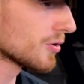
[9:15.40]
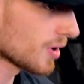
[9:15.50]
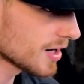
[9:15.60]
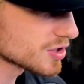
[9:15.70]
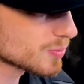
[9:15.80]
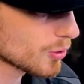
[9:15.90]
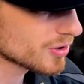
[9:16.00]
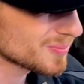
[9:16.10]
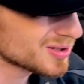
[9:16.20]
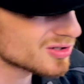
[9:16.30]
garage is broken
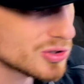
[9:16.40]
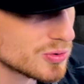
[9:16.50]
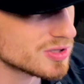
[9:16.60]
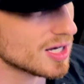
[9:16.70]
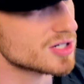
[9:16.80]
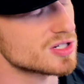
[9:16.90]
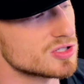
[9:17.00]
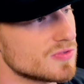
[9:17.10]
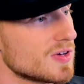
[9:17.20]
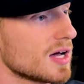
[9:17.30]
up into two
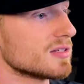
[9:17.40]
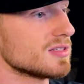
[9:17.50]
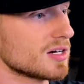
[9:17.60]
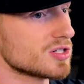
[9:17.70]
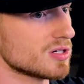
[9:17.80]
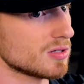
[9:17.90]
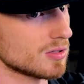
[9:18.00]
sections. You've got a section